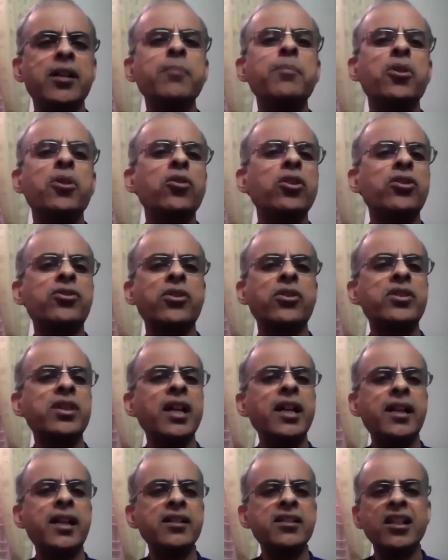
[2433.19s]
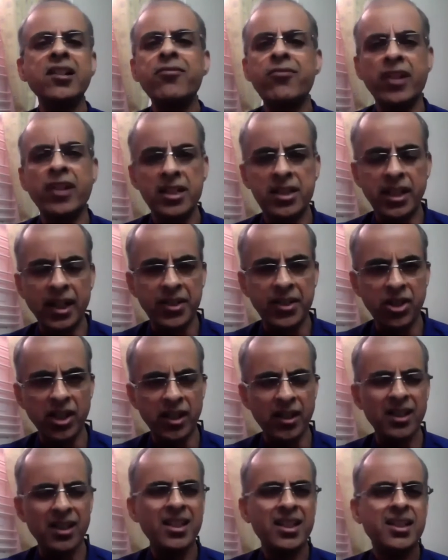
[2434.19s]
improved society's
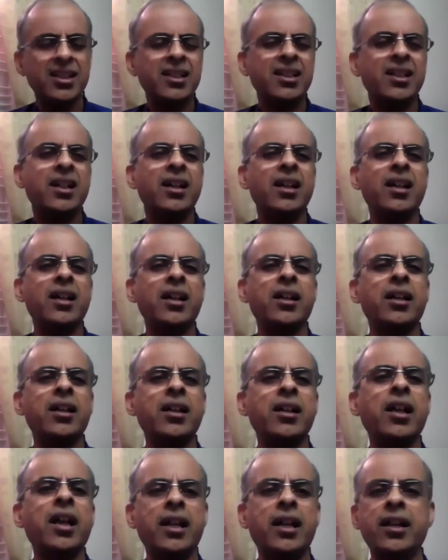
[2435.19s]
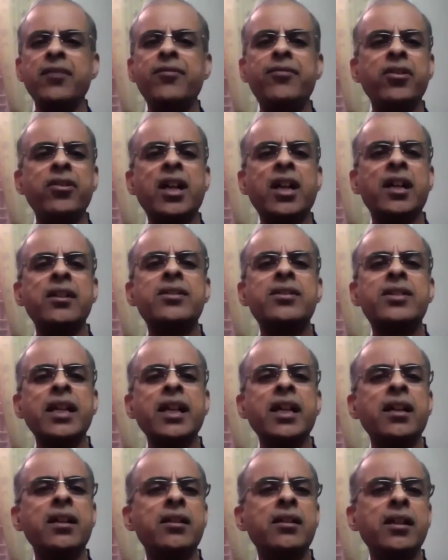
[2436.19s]
infrastructure. If you can
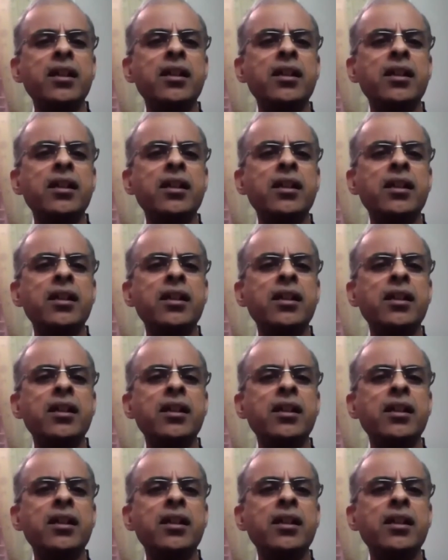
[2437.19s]
see